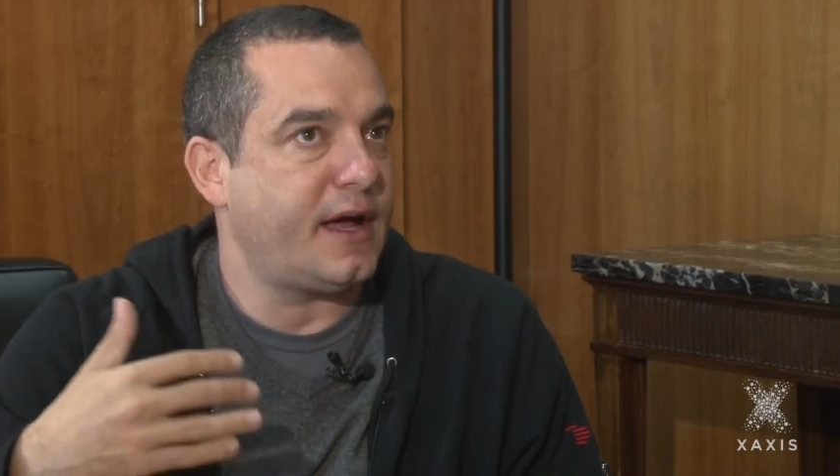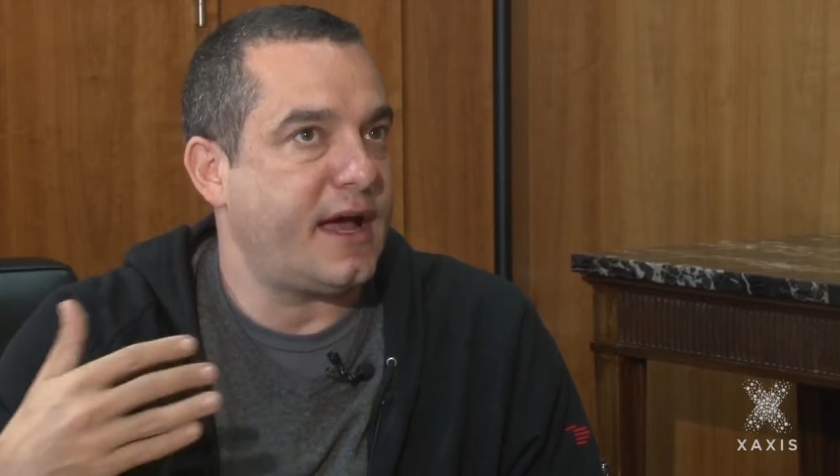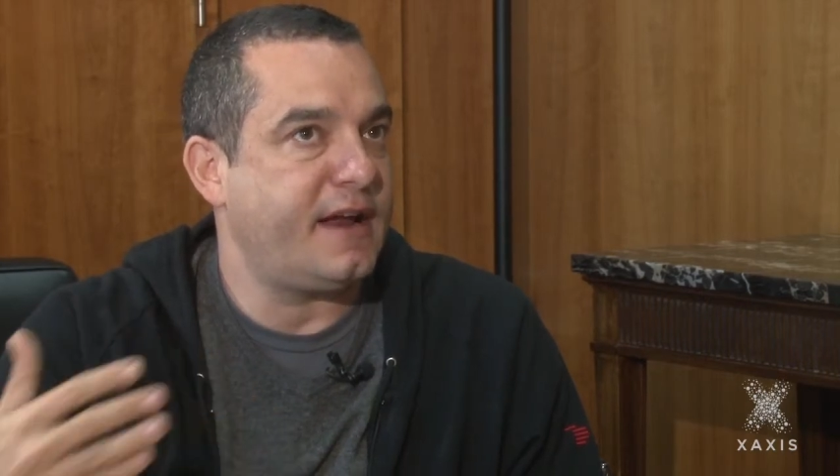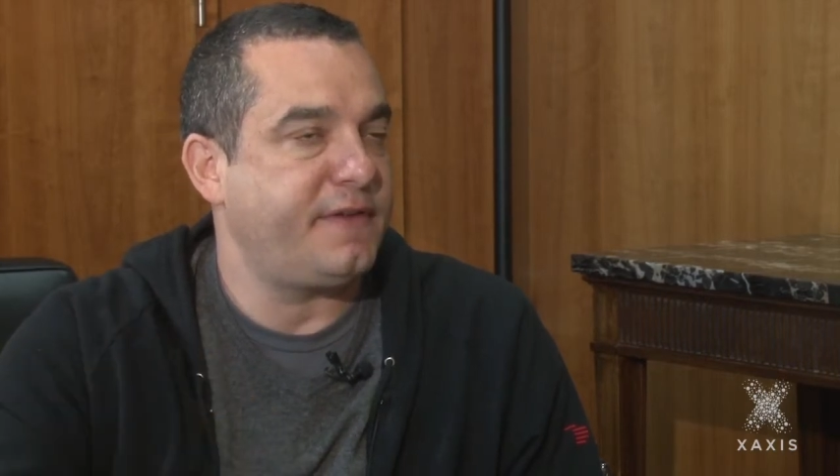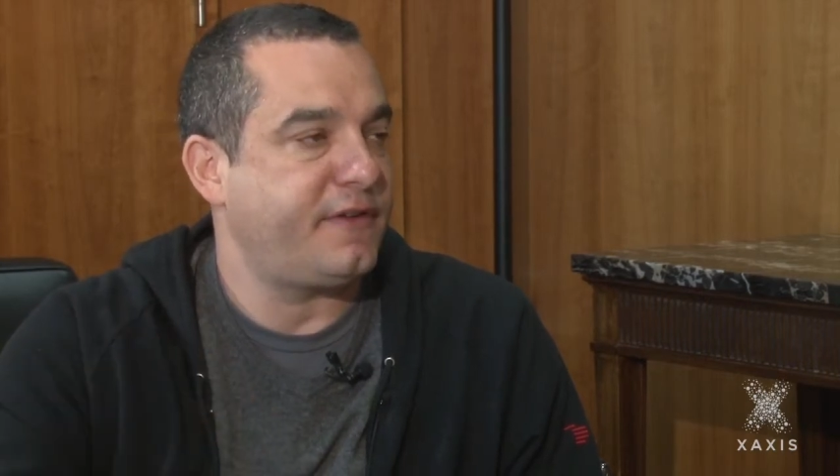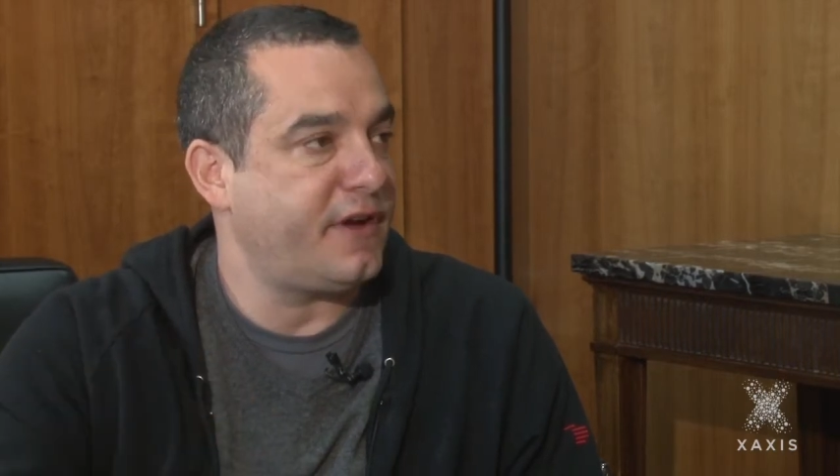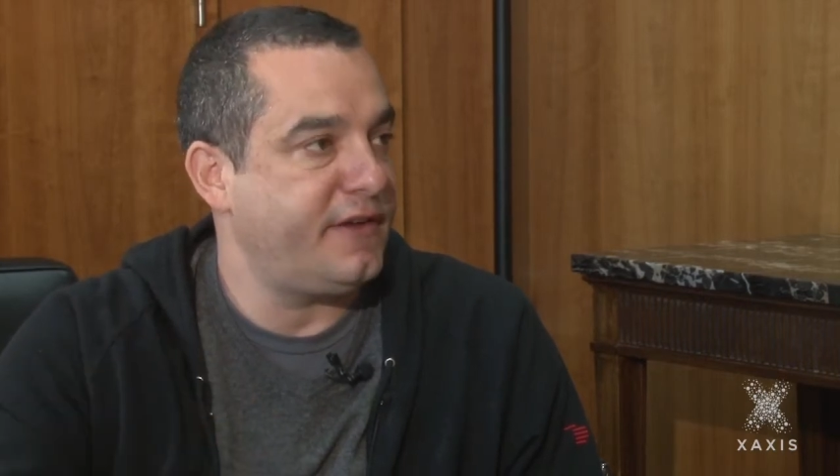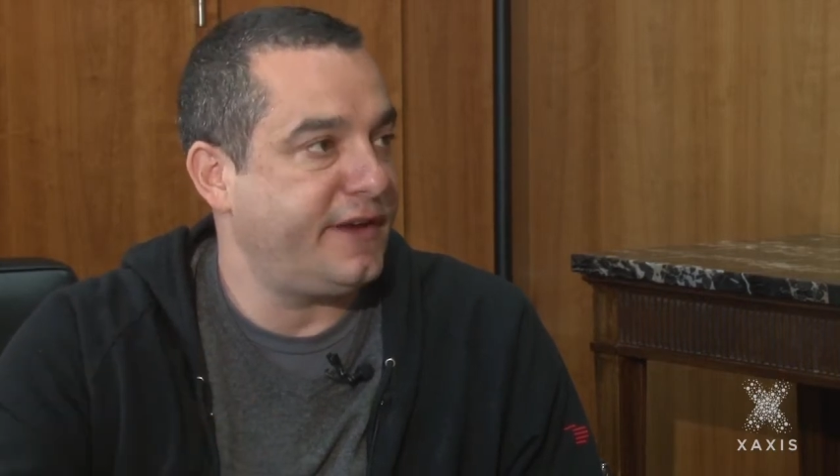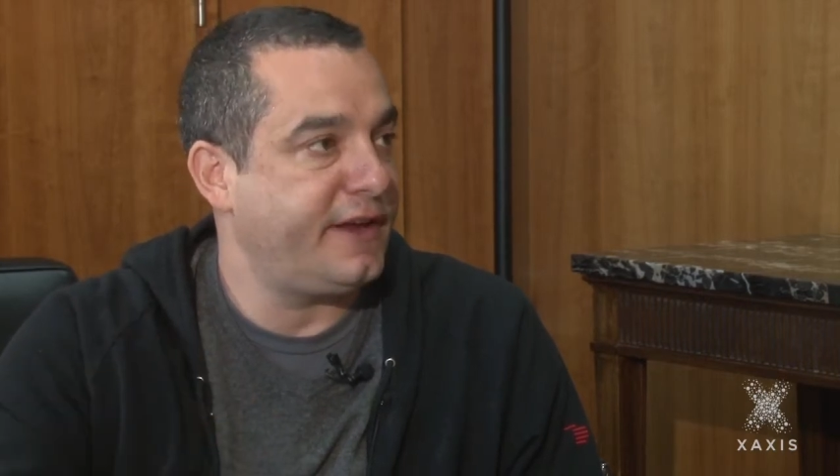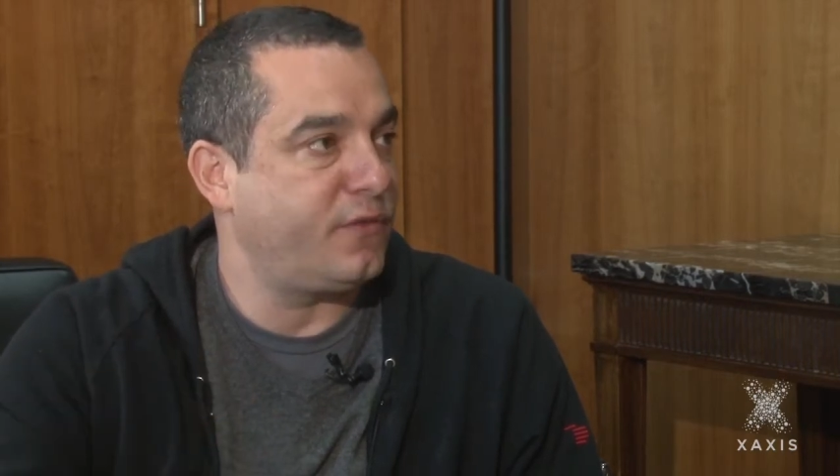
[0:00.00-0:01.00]

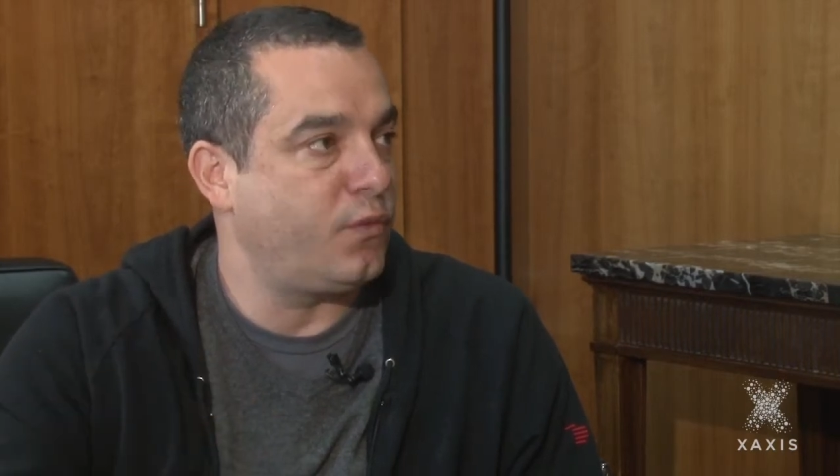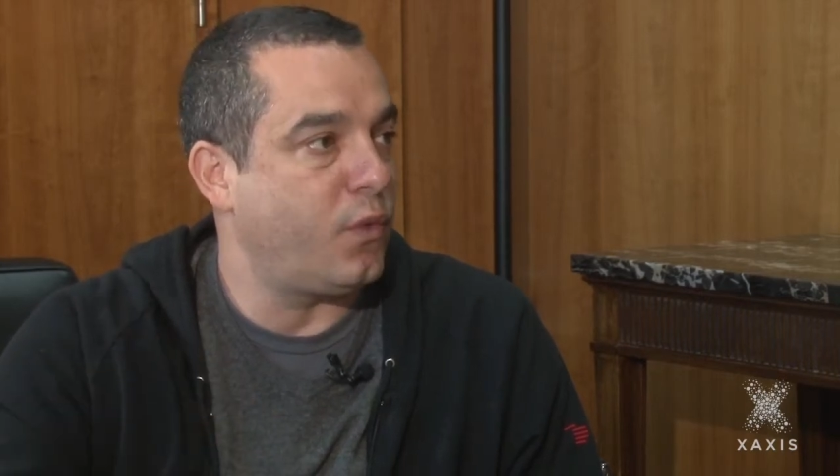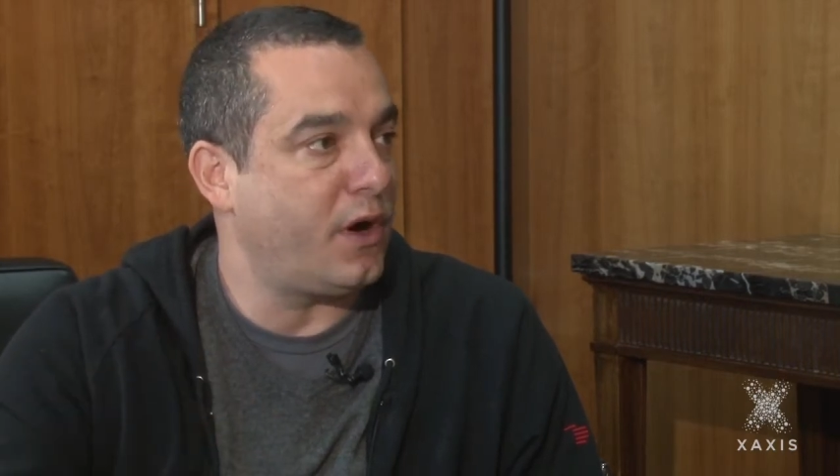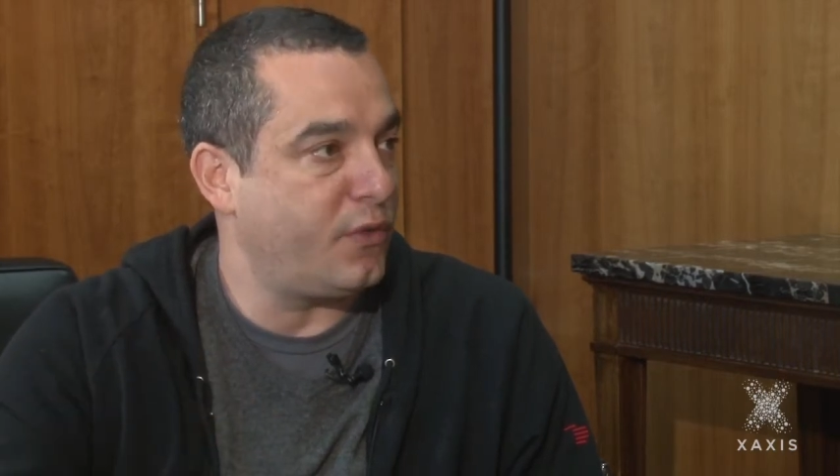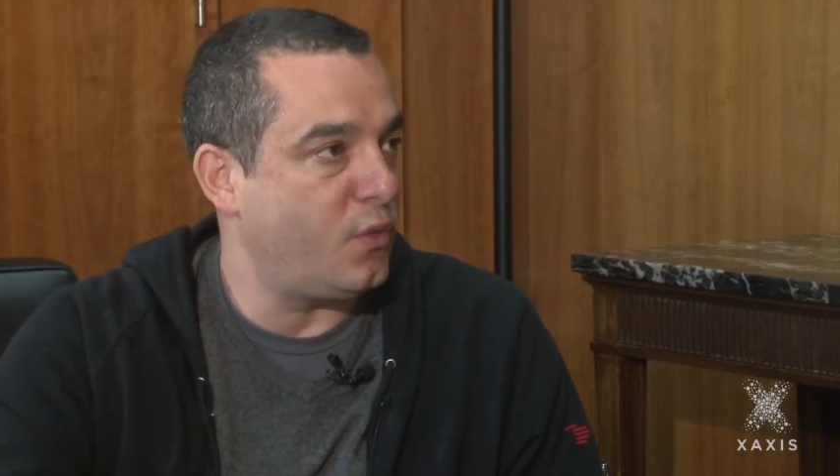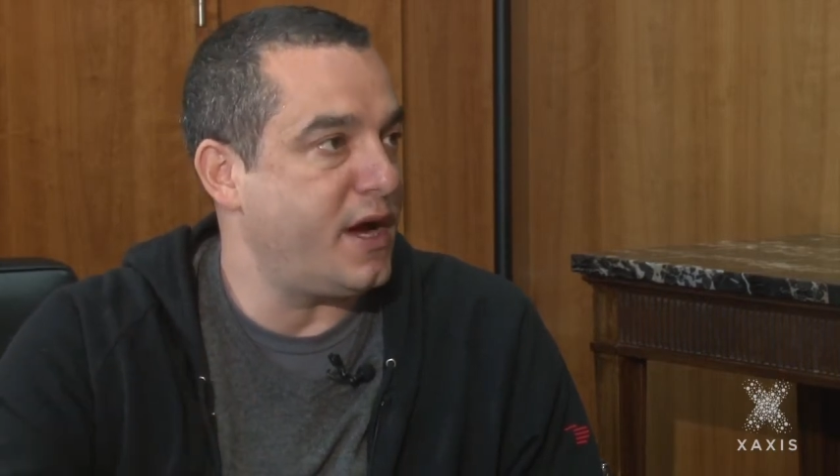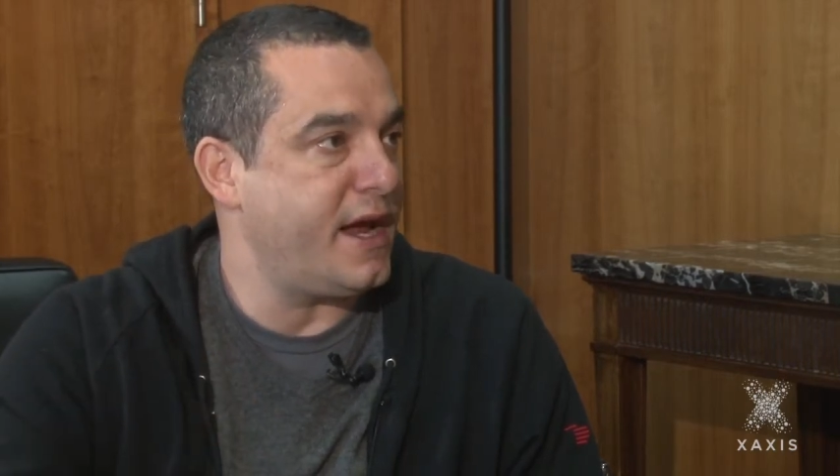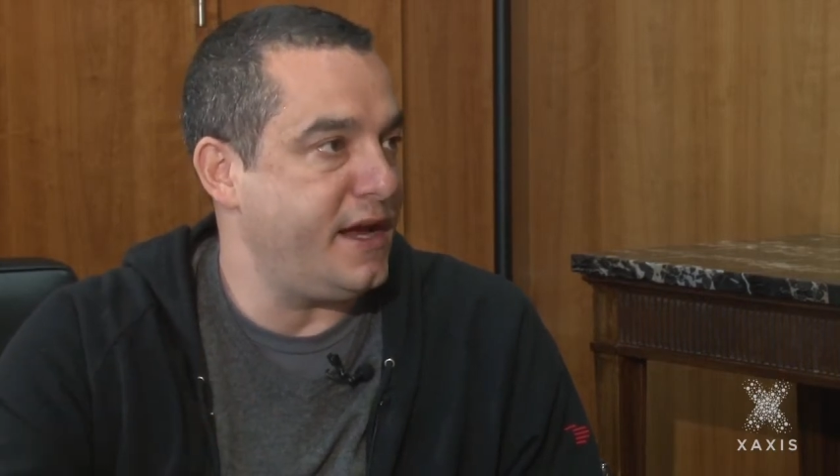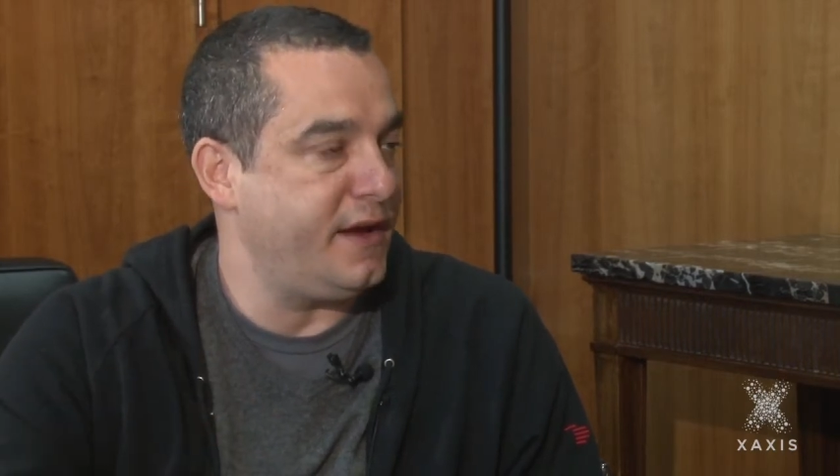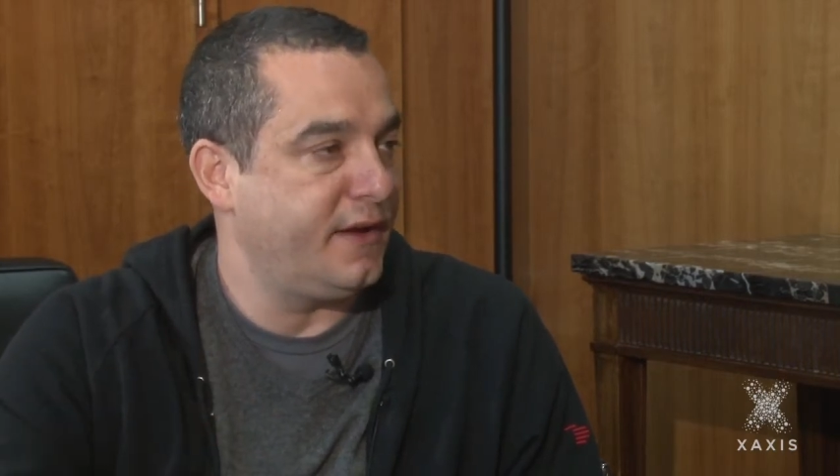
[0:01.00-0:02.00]
advertising is one
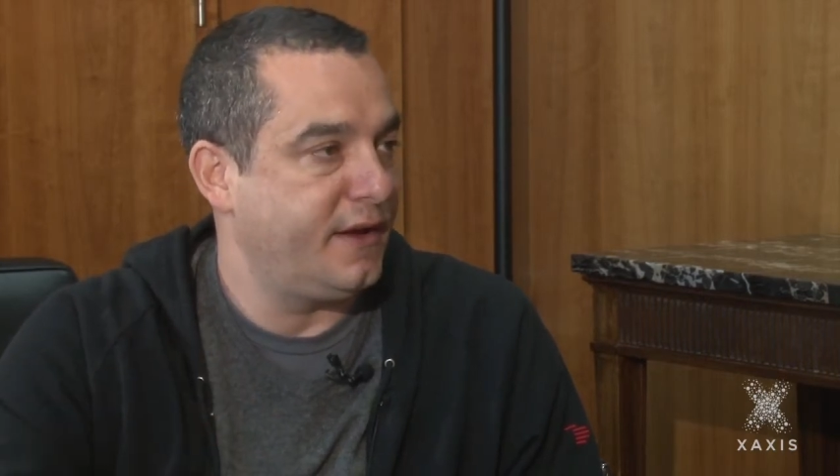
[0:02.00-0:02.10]
way